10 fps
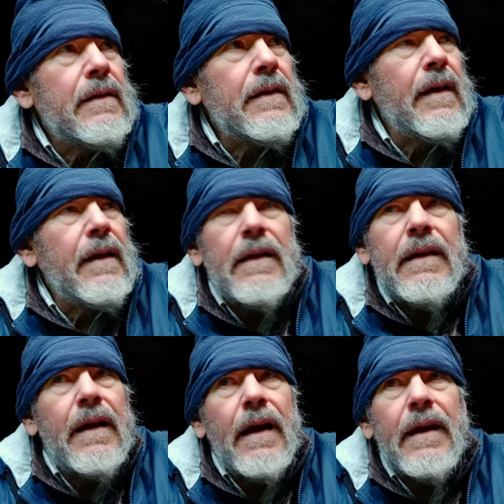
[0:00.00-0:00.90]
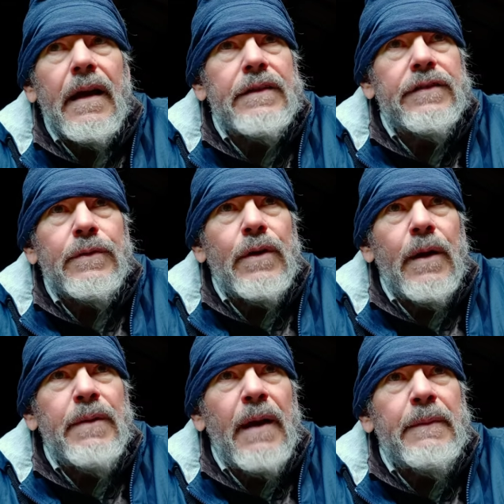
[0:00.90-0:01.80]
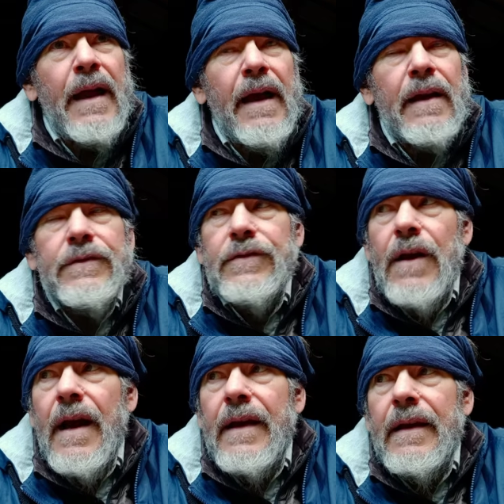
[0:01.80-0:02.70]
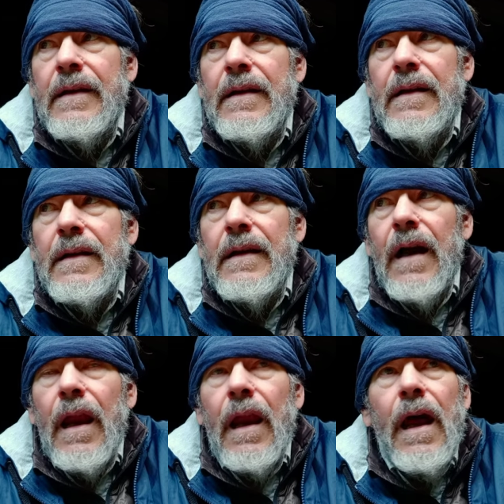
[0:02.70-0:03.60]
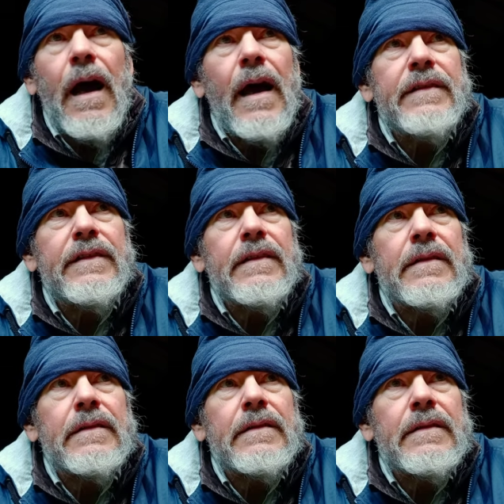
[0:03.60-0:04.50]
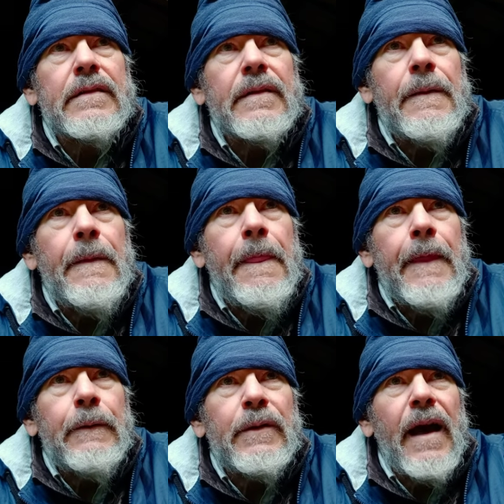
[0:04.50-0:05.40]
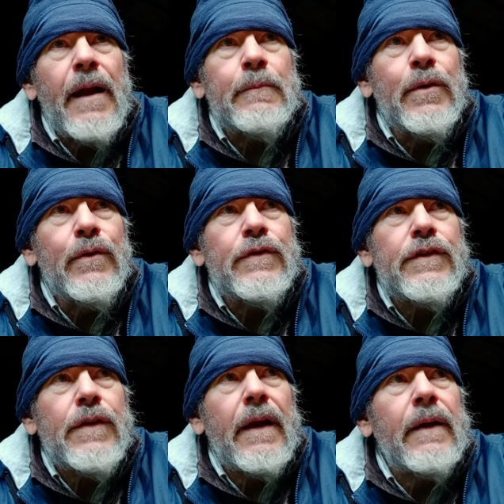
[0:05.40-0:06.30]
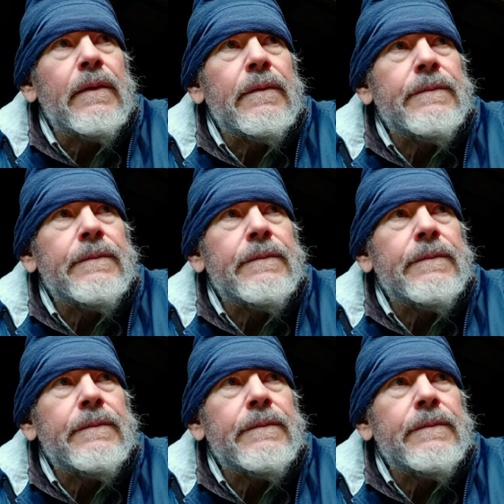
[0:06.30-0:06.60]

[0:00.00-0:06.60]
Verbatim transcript: Then uh, I got screwed up coming out of Trident and got lost and went down a moose trail